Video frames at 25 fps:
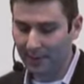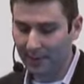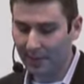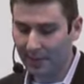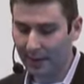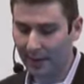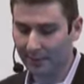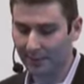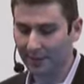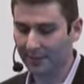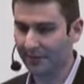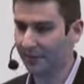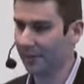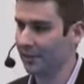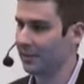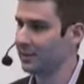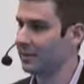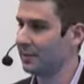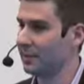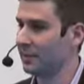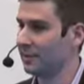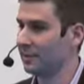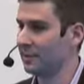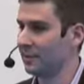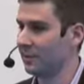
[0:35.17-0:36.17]
The
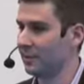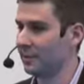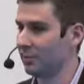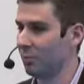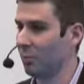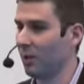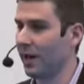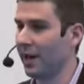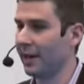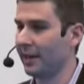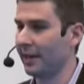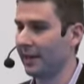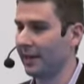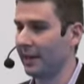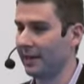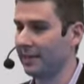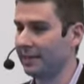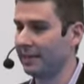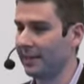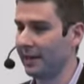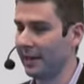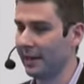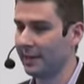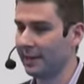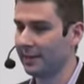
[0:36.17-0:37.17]
first is why
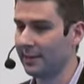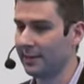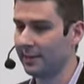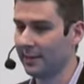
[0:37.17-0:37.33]
content.